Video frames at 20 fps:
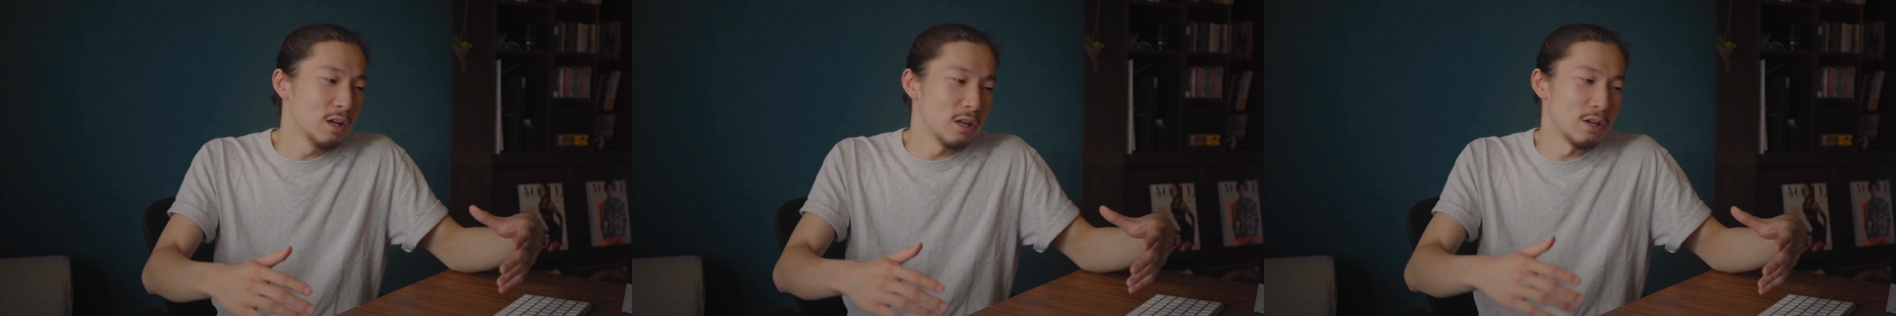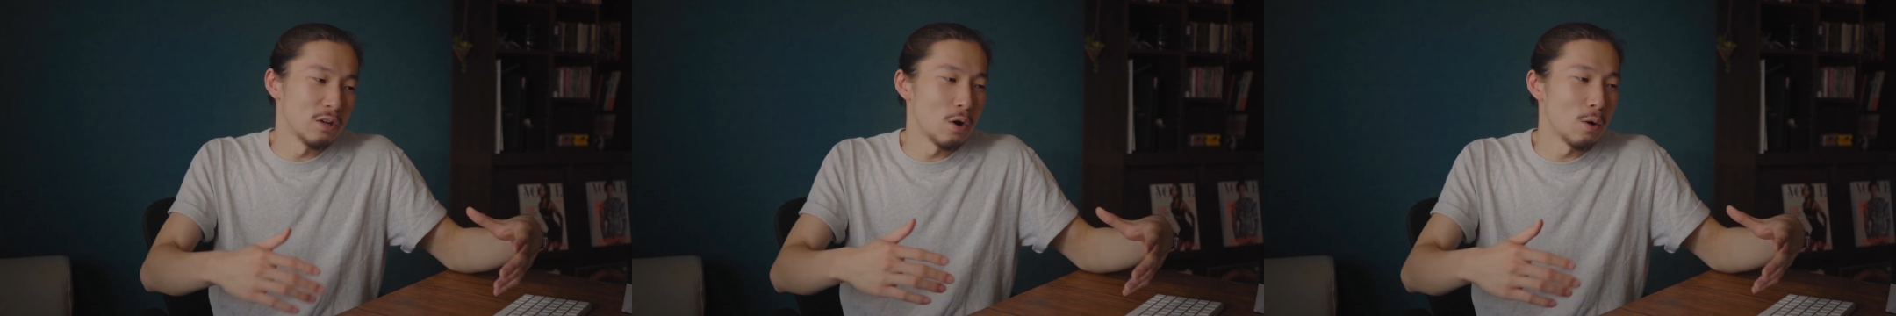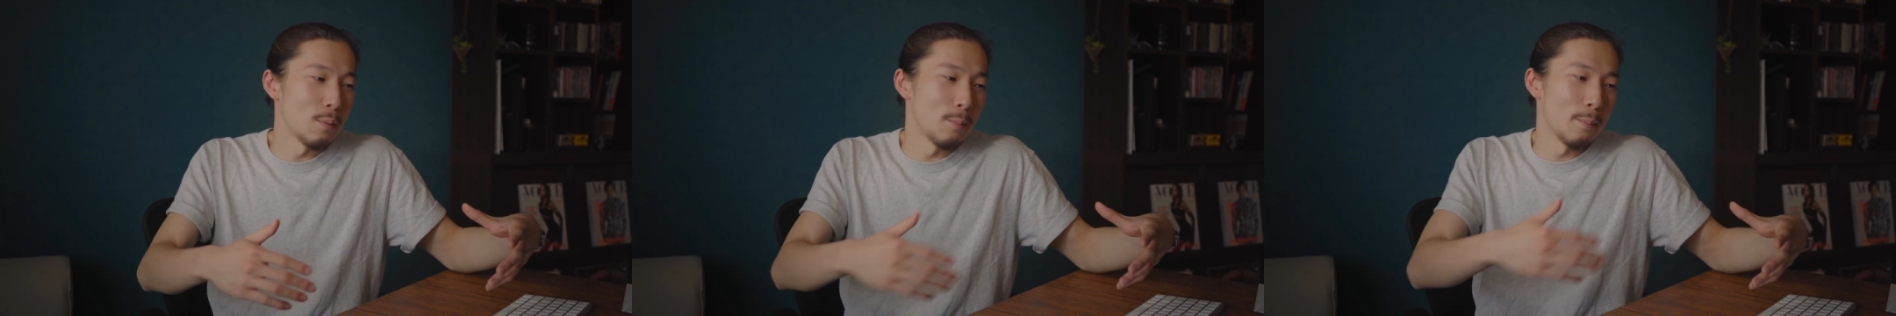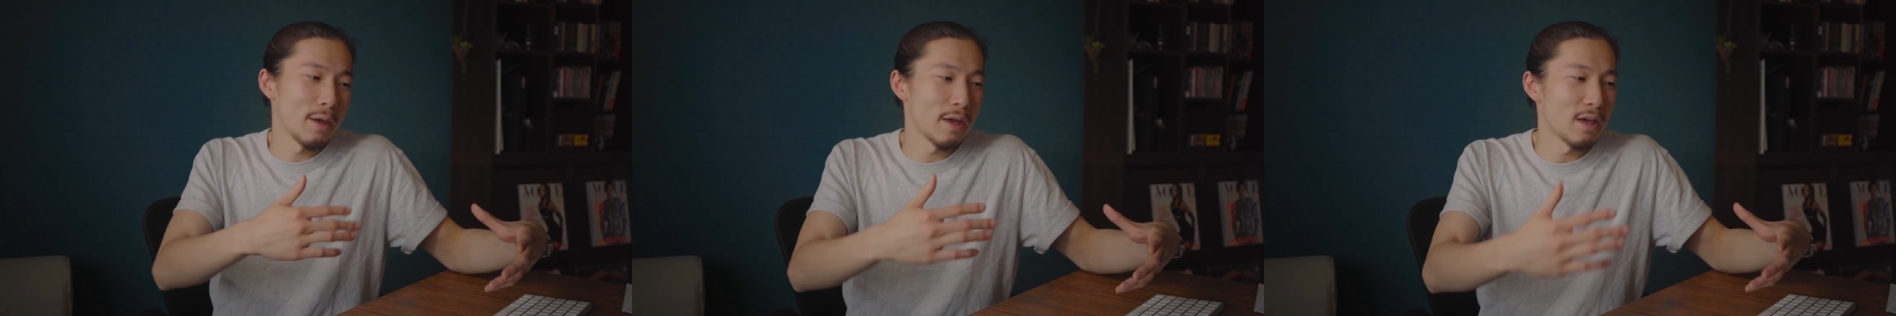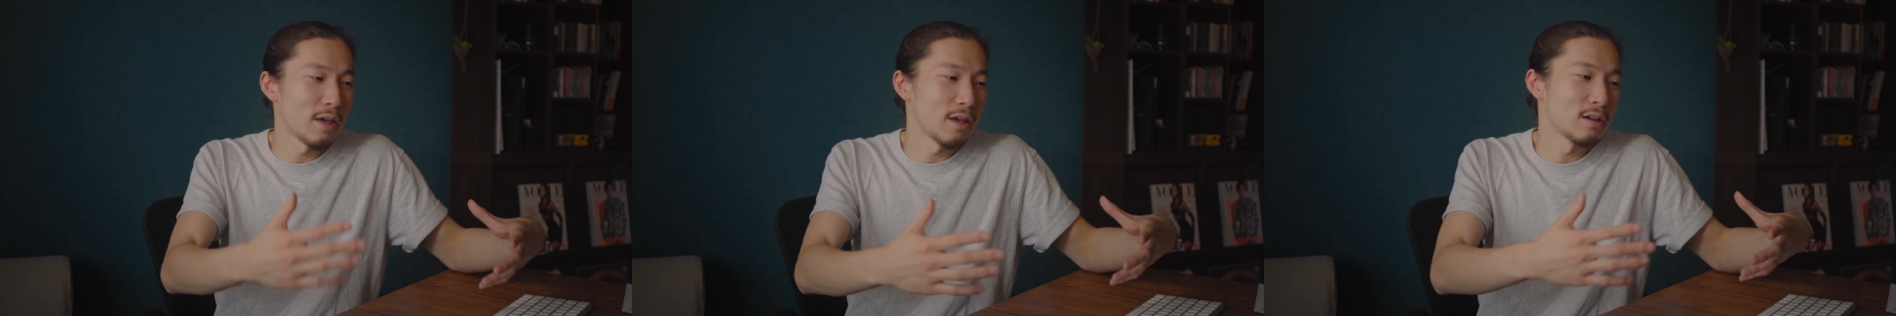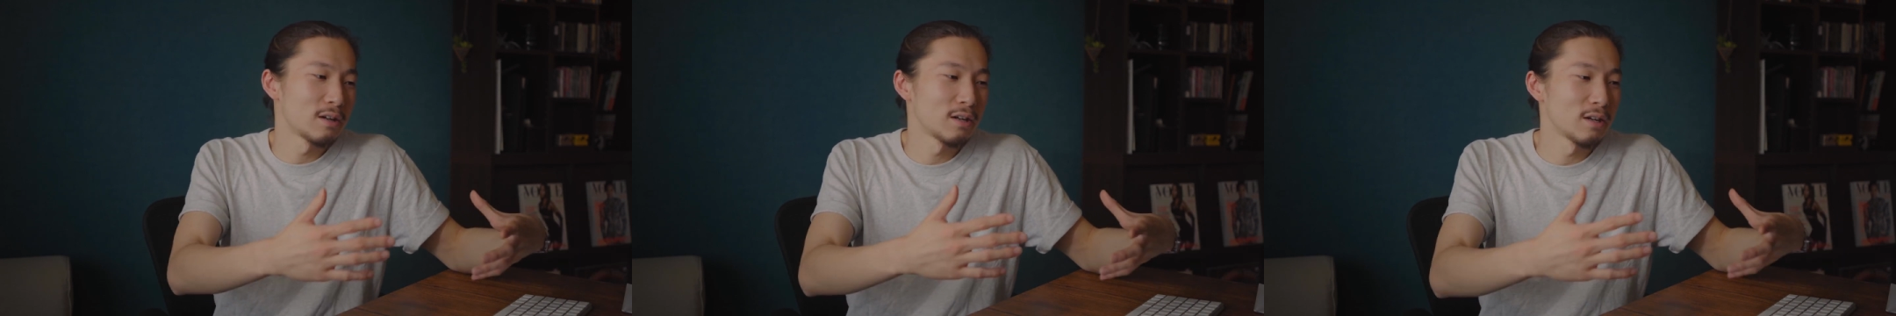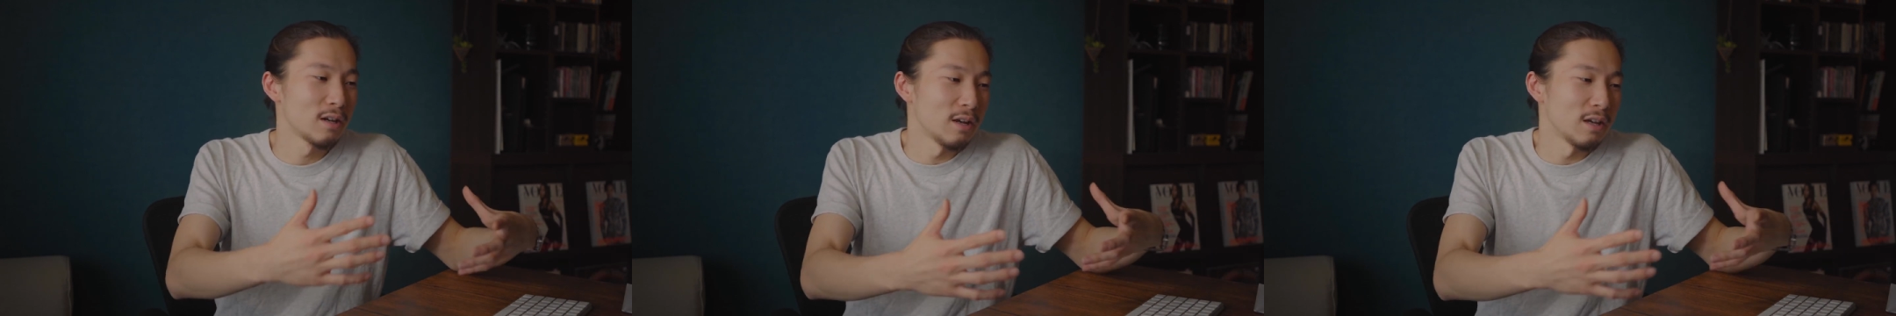you know,
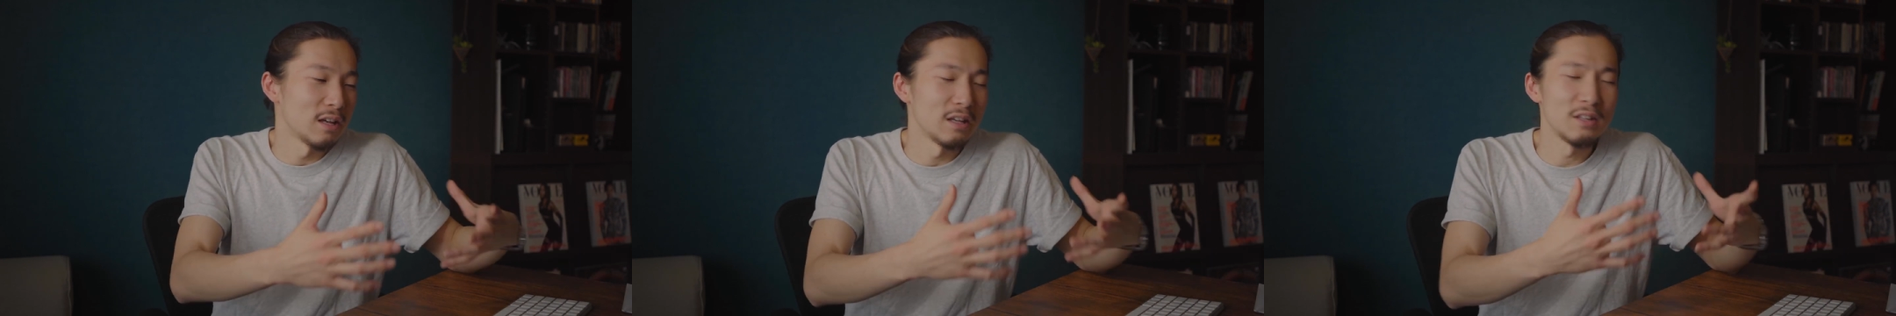make